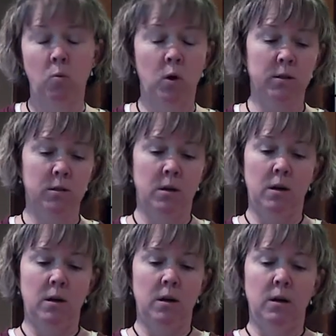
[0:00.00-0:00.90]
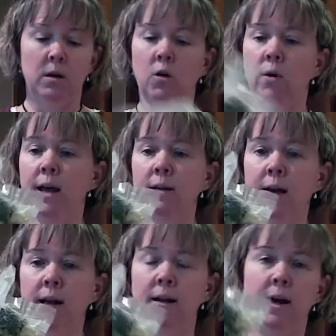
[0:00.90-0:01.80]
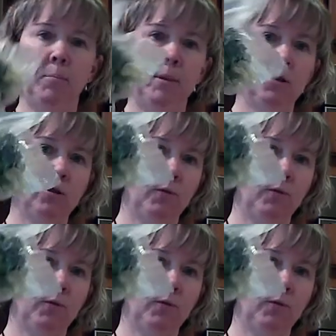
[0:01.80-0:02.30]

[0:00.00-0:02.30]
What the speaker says: once? Go ahead and cut it up and then just